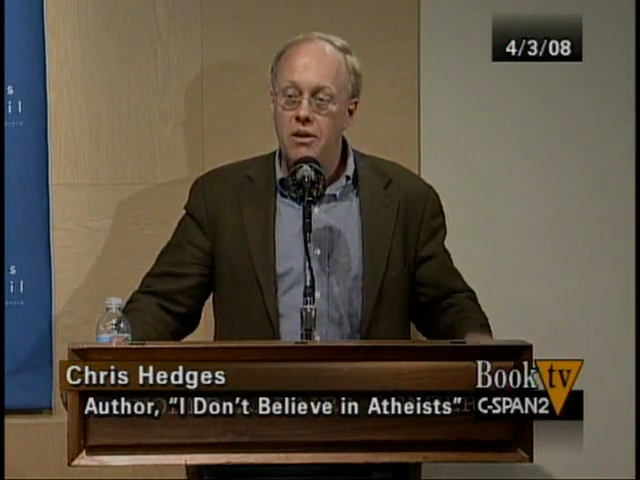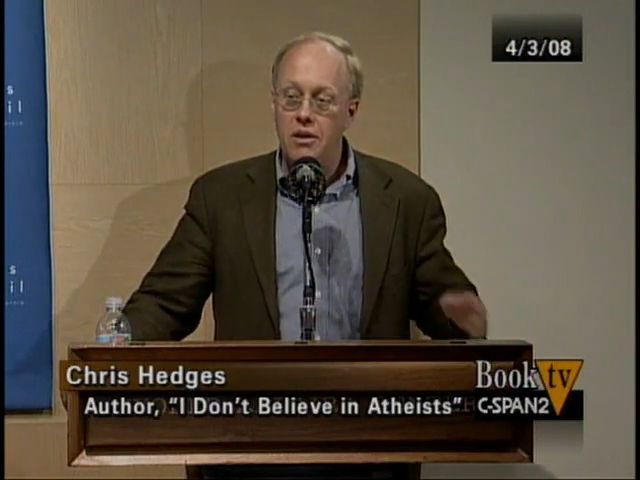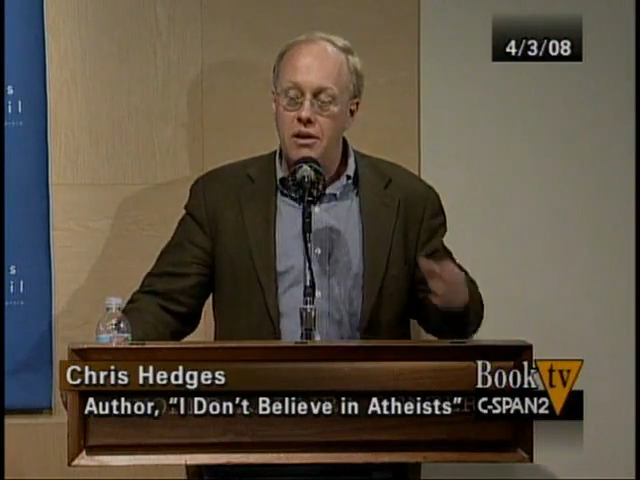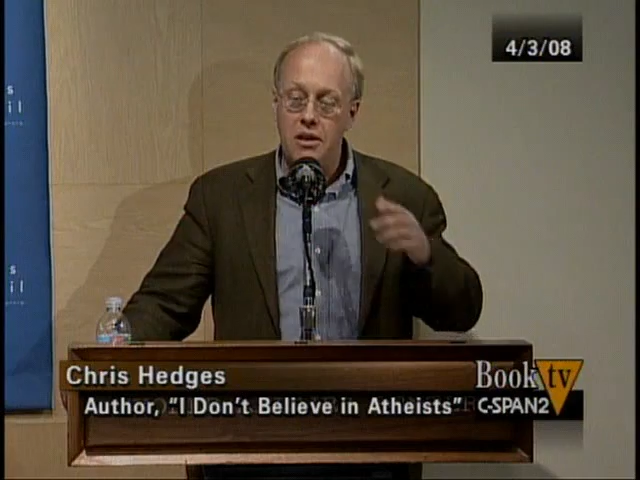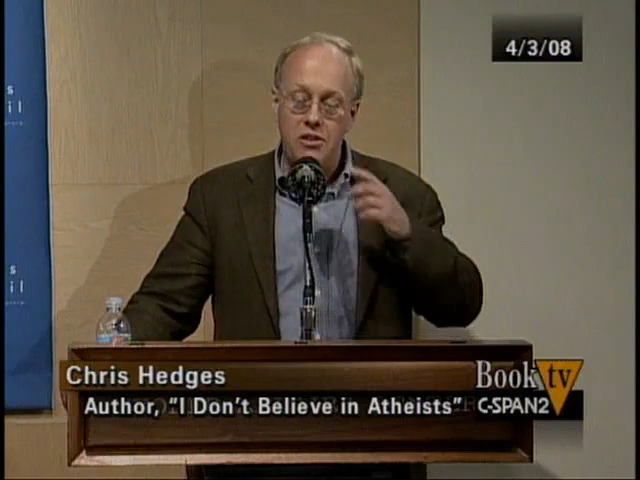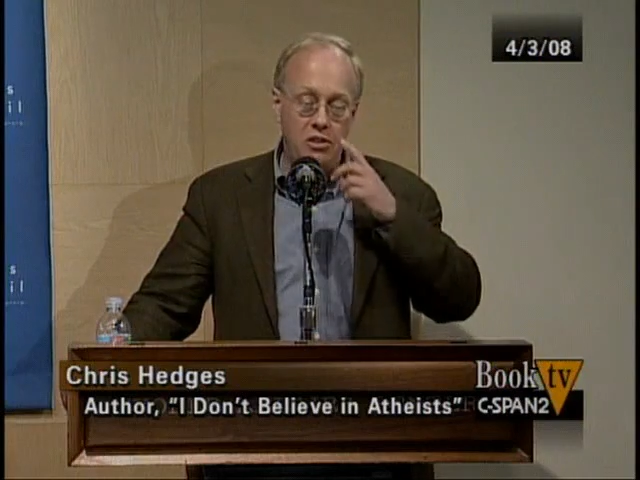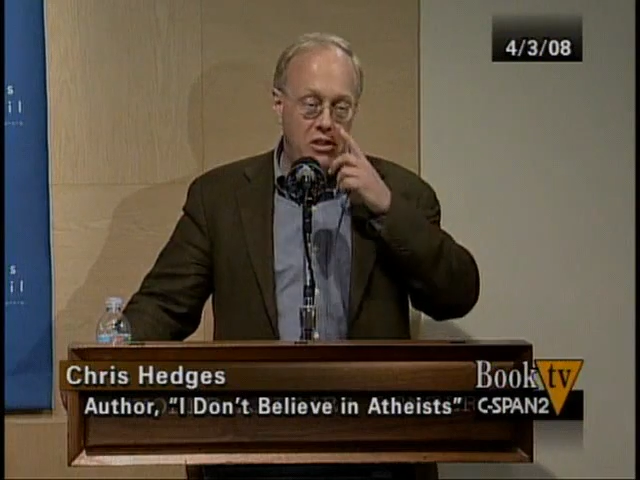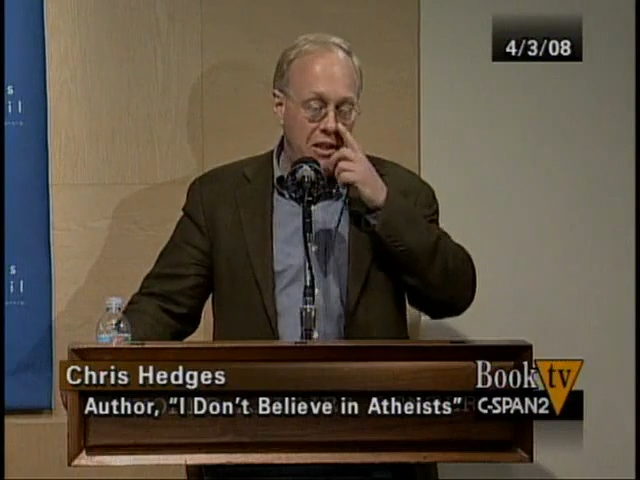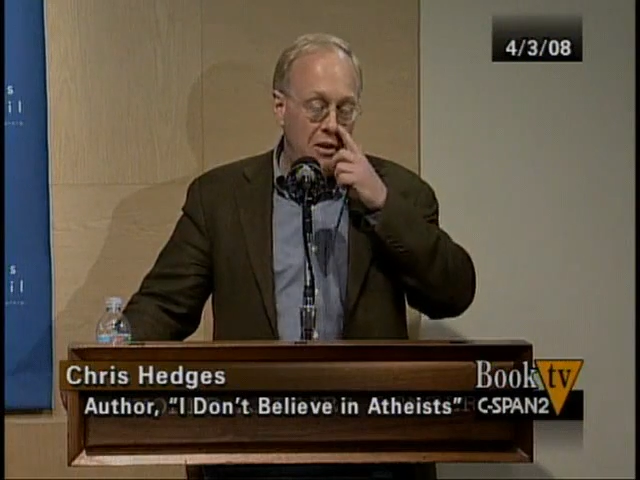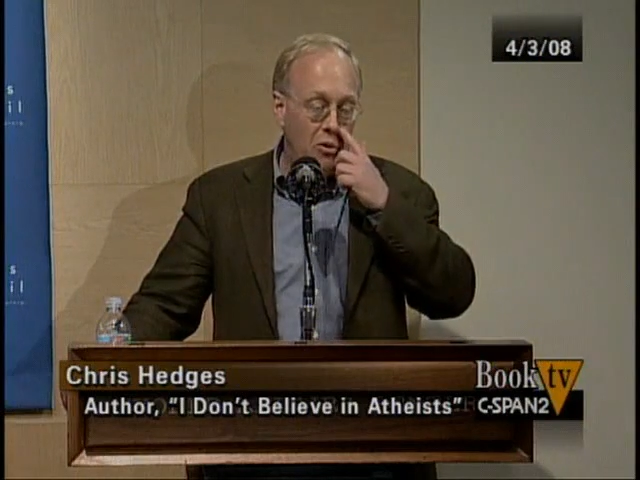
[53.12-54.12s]
to
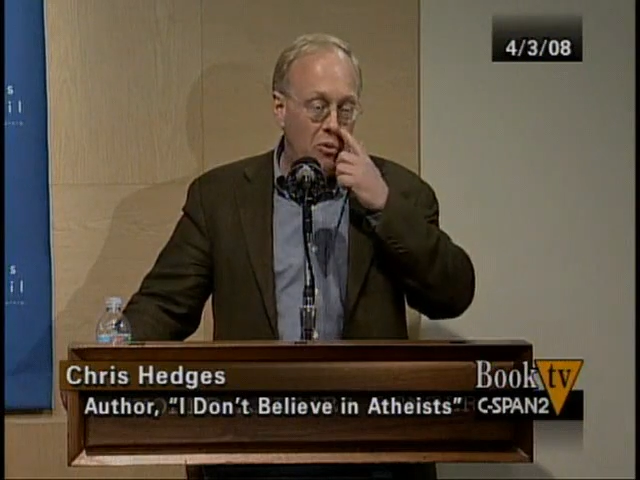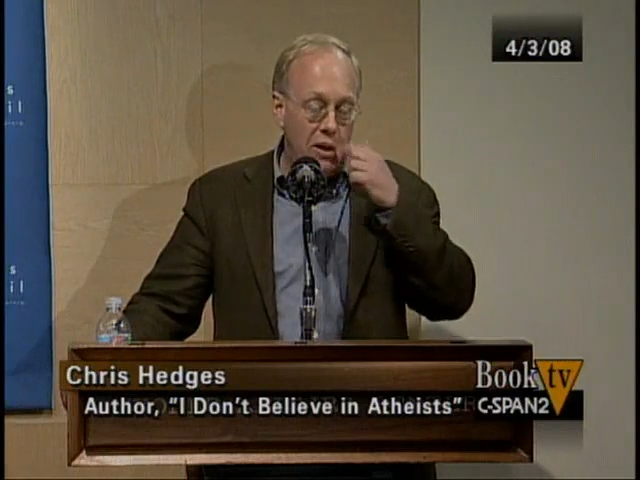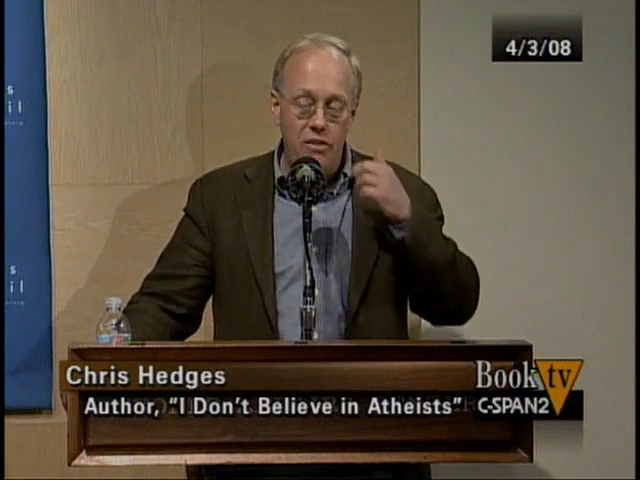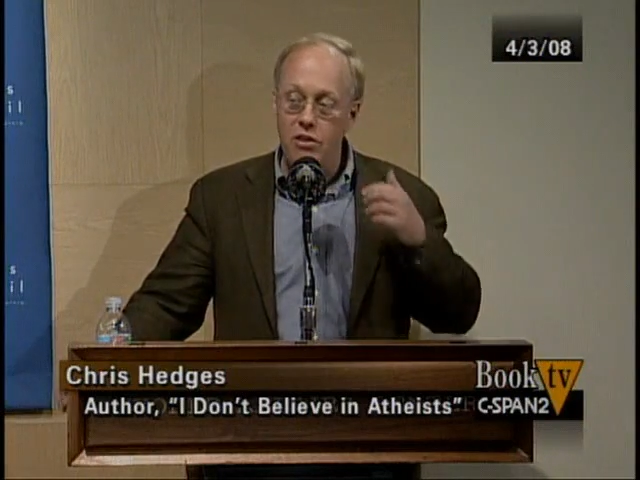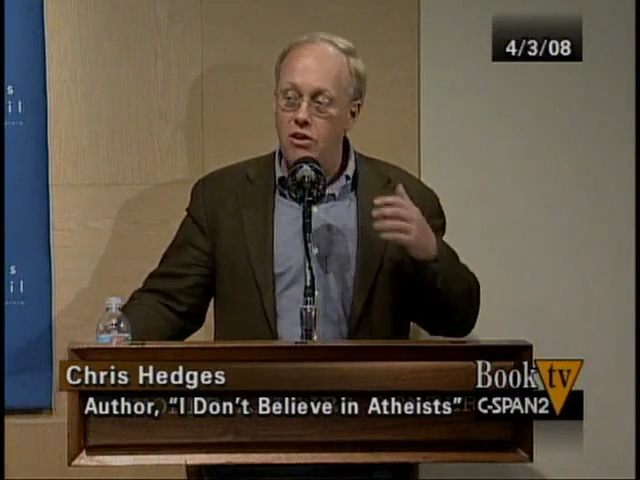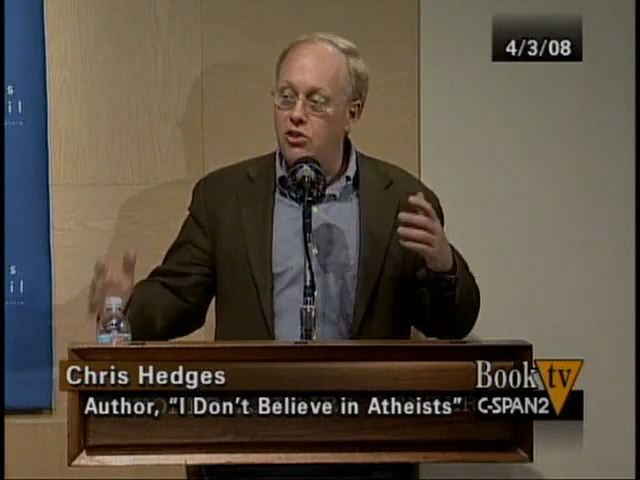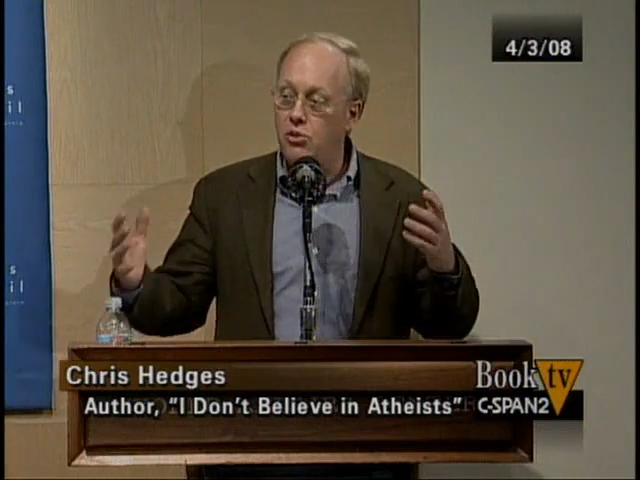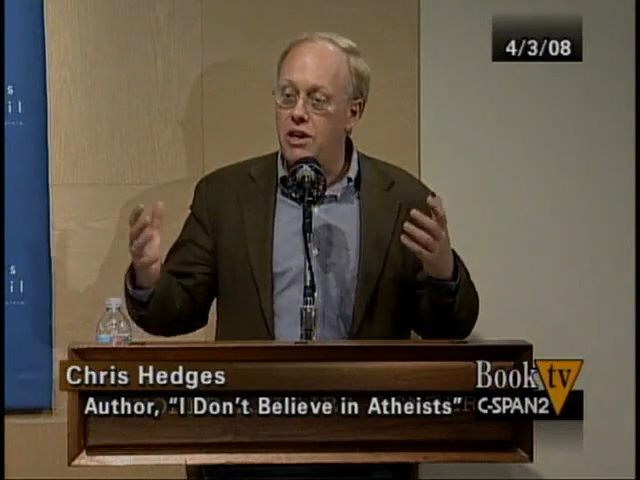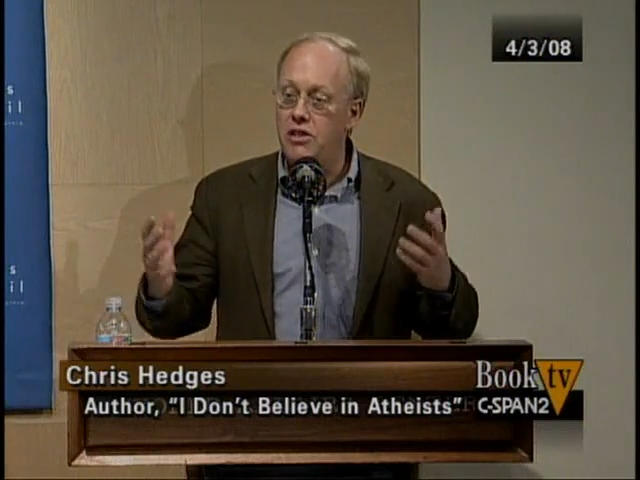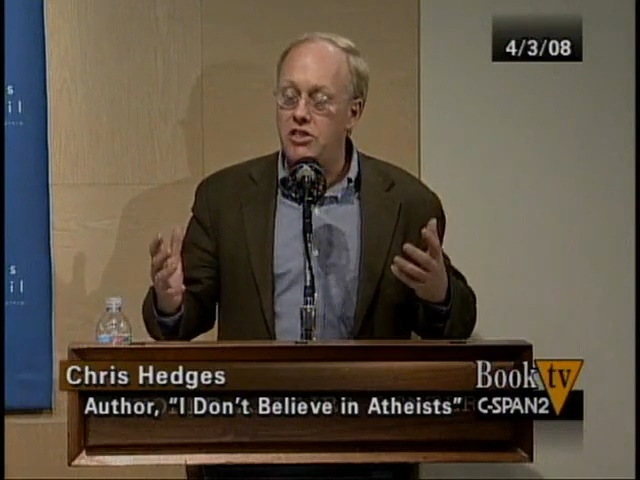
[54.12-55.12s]
deal with those
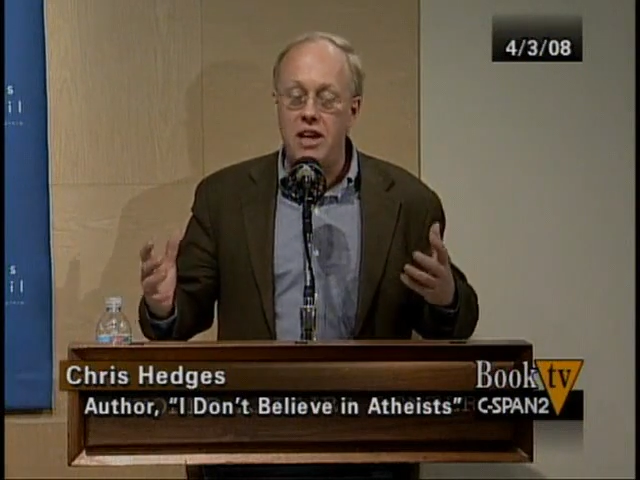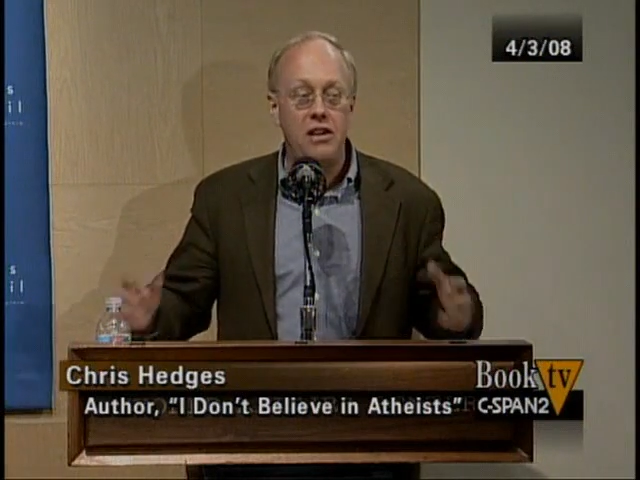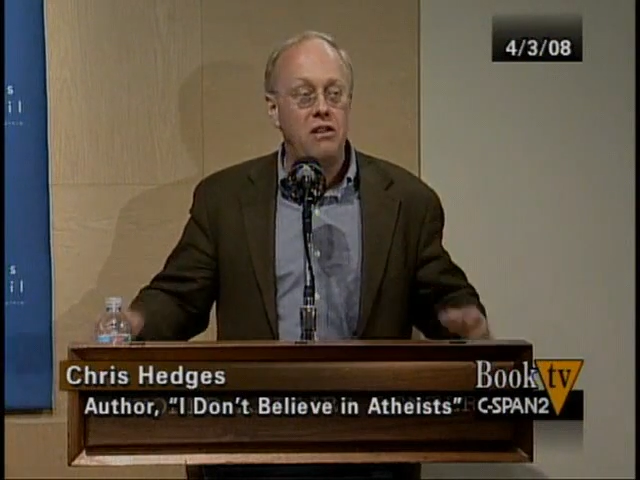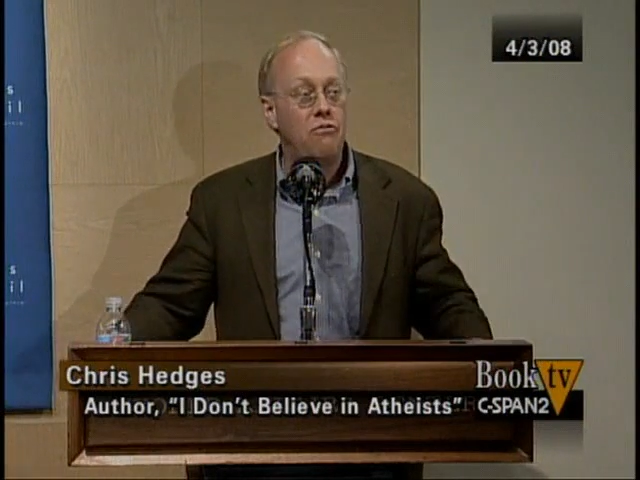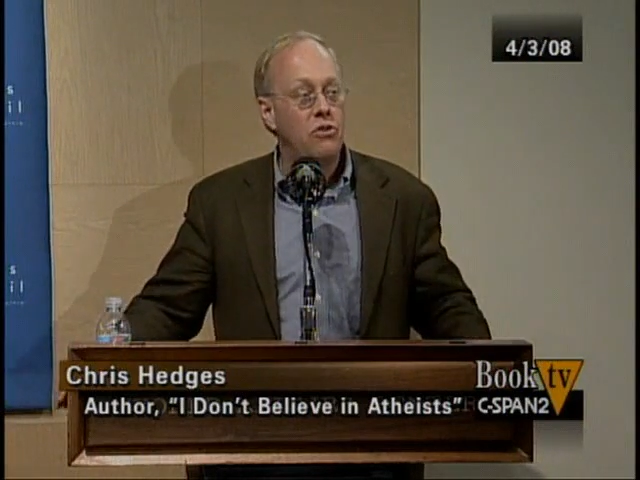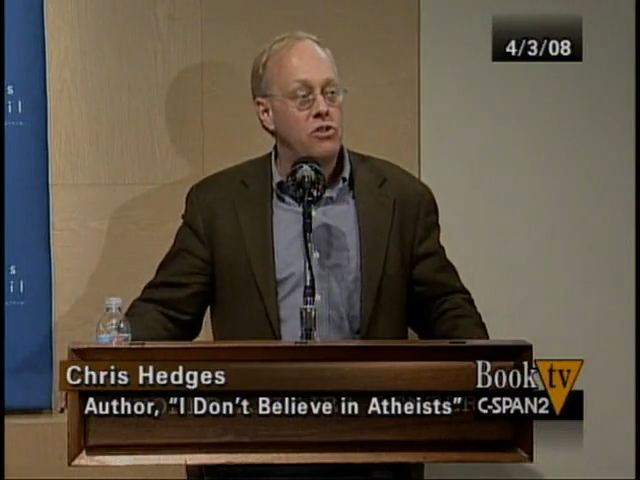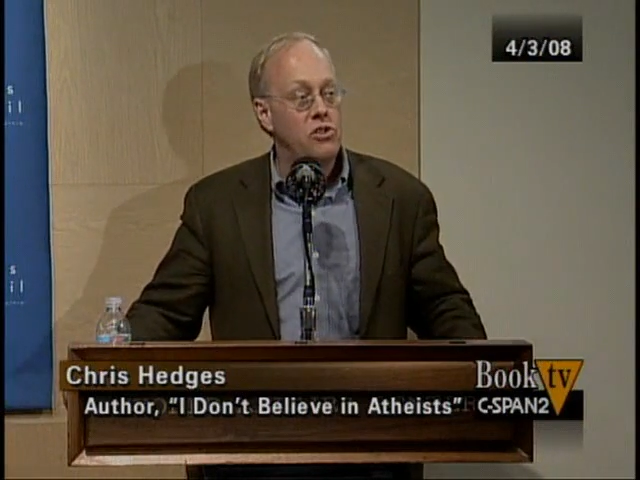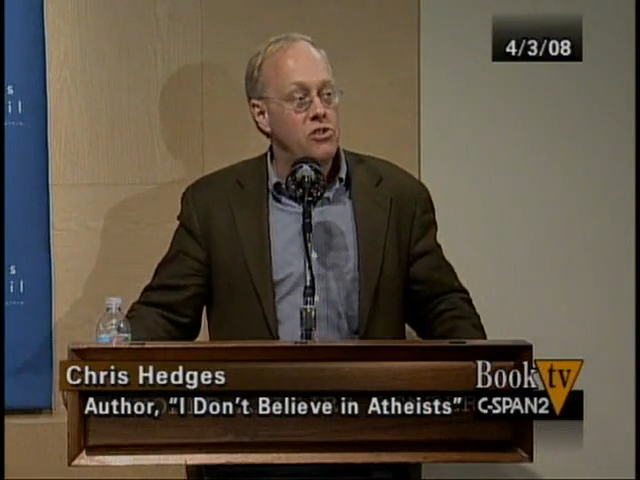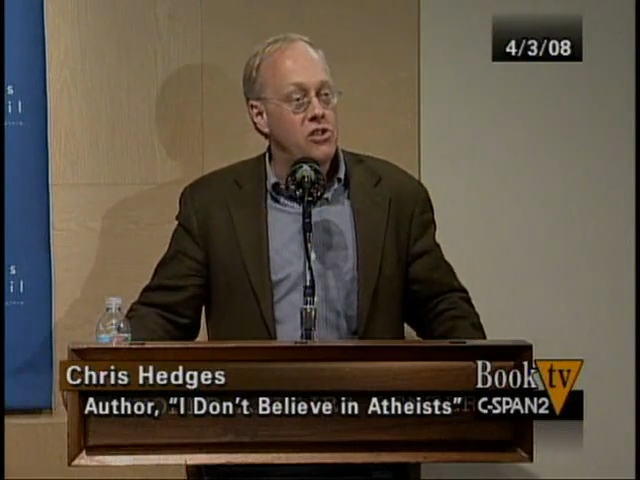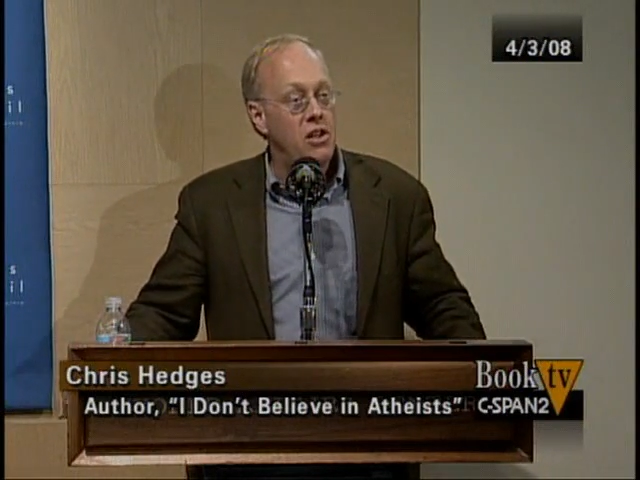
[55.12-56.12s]
transcendent
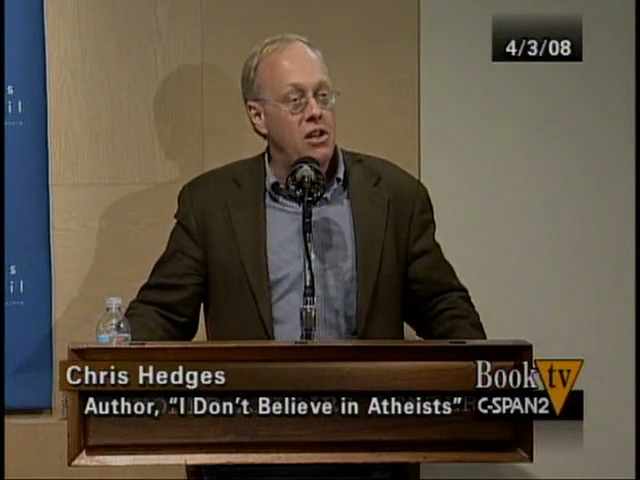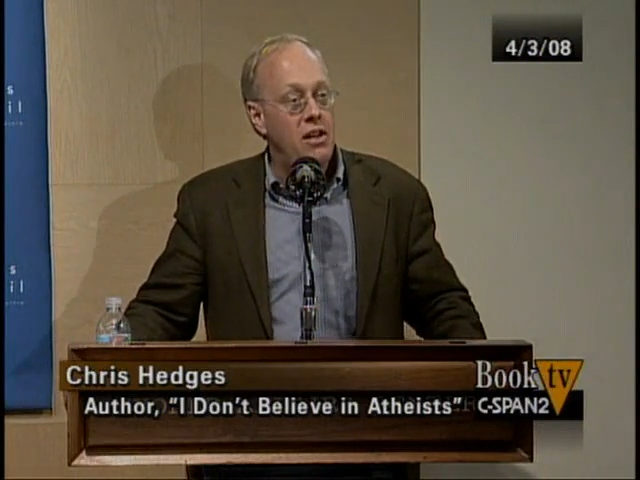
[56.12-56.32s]
forces